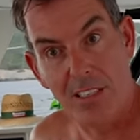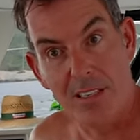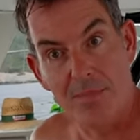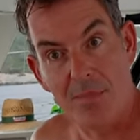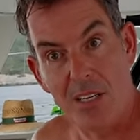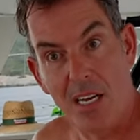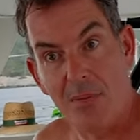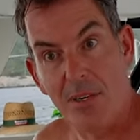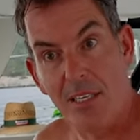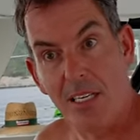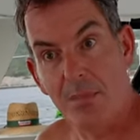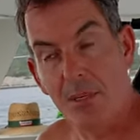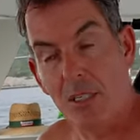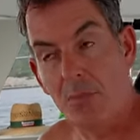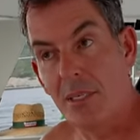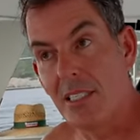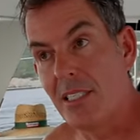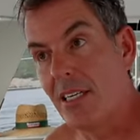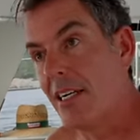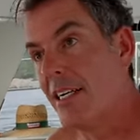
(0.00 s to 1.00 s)
I'm like, it must
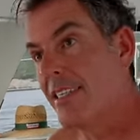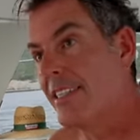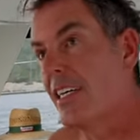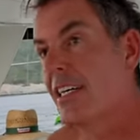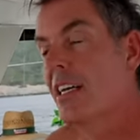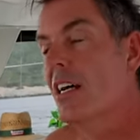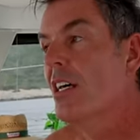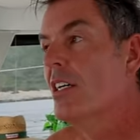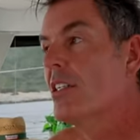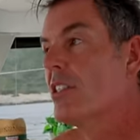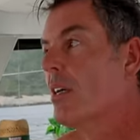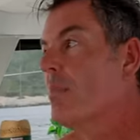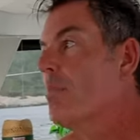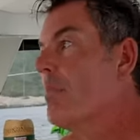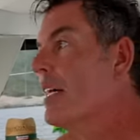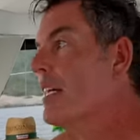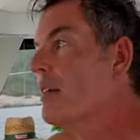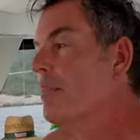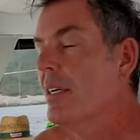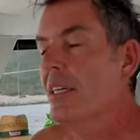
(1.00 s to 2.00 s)
be done. I did. So
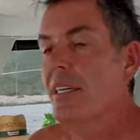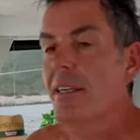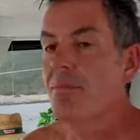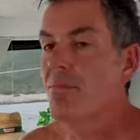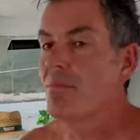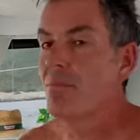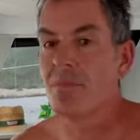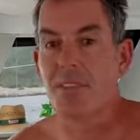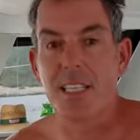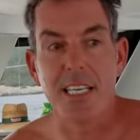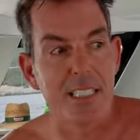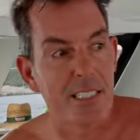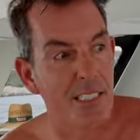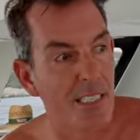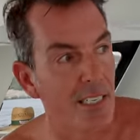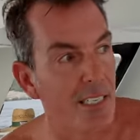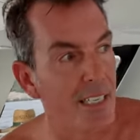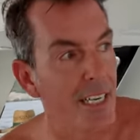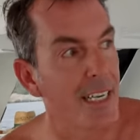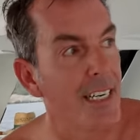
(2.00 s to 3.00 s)
maybe there's
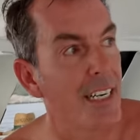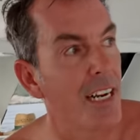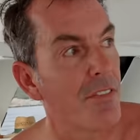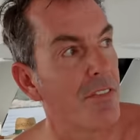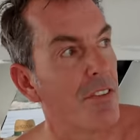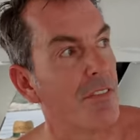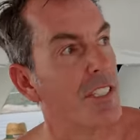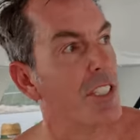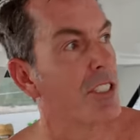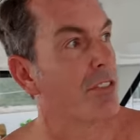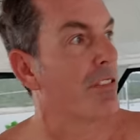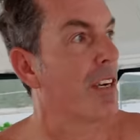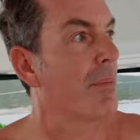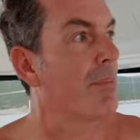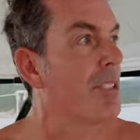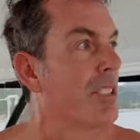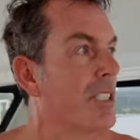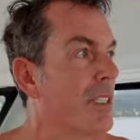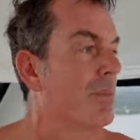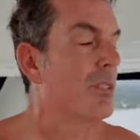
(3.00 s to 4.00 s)
enough of a
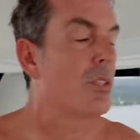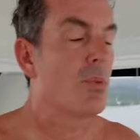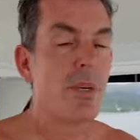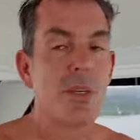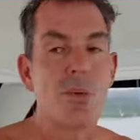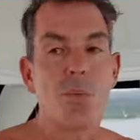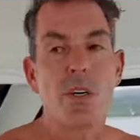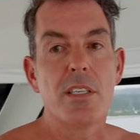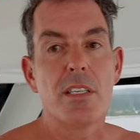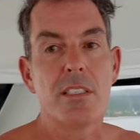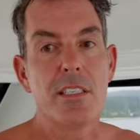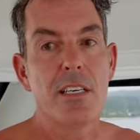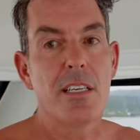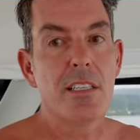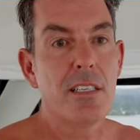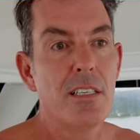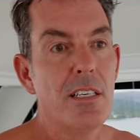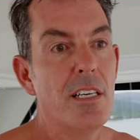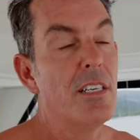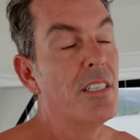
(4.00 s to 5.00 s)
discrepancy between one and the
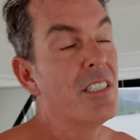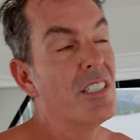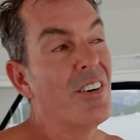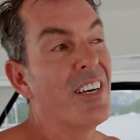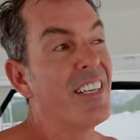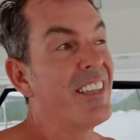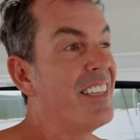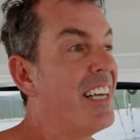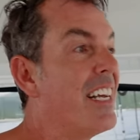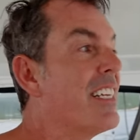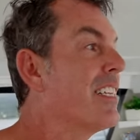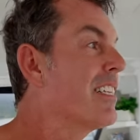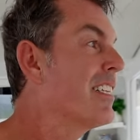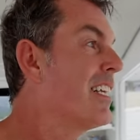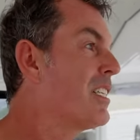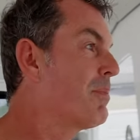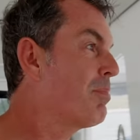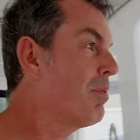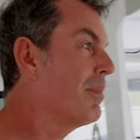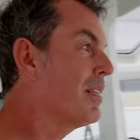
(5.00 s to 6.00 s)
other. So I think
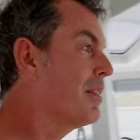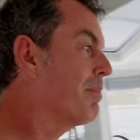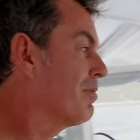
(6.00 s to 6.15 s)
that's probably the